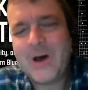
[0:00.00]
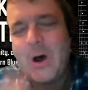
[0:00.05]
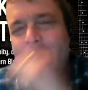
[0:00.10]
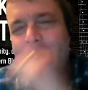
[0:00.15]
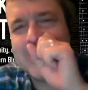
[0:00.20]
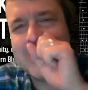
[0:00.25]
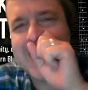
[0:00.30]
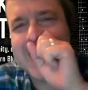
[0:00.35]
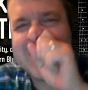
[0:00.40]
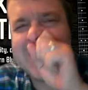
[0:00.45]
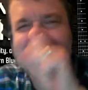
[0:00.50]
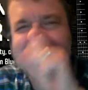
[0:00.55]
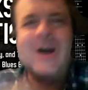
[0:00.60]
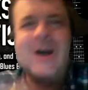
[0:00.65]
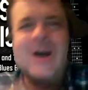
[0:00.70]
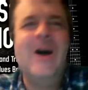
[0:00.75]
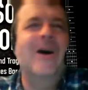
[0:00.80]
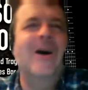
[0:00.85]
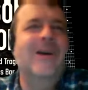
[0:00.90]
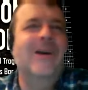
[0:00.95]
all, night,
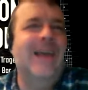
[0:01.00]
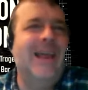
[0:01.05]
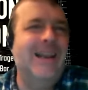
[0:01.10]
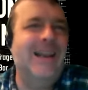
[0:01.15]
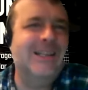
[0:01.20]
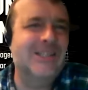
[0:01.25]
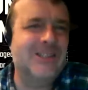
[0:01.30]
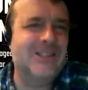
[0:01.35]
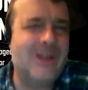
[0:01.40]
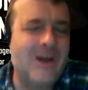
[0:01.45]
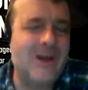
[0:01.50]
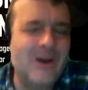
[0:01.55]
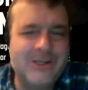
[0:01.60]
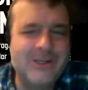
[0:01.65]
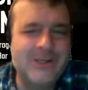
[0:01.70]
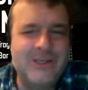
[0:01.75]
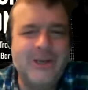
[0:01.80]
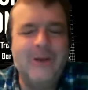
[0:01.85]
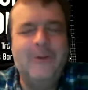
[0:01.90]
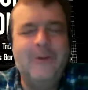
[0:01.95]
long and as long
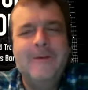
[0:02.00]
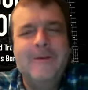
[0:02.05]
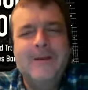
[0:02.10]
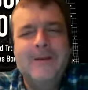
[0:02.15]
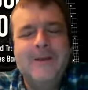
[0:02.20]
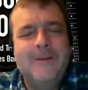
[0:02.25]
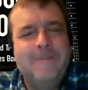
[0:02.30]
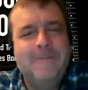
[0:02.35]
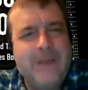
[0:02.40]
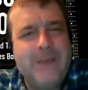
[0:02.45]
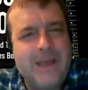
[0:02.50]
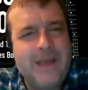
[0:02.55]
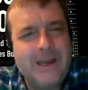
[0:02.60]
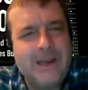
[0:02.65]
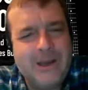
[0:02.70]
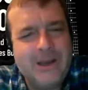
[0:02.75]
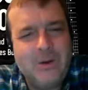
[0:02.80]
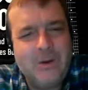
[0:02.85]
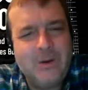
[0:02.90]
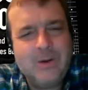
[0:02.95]
as you you
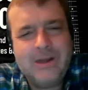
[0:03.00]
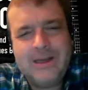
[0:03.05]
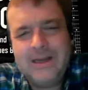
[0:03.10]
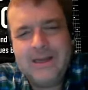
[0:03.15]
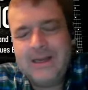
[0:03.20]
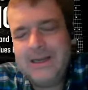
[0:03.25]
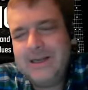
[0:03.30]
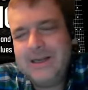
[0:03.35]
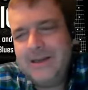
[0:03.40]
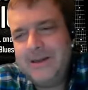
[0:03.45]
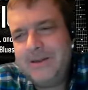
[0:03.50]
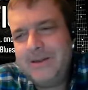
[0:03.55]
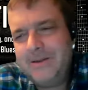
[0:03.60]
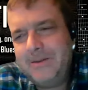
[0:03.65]
know uh,